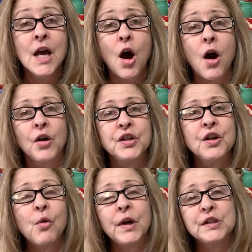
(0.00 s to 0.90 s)
Oh, you
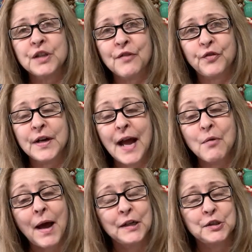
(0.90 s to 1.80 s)
know what, Jeffrey? I
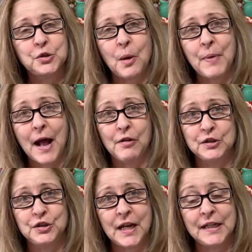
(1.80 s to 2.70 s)
wanted to
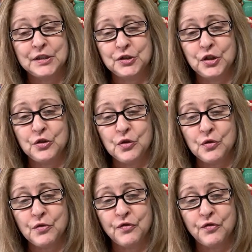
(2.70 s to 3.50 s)
apologize to you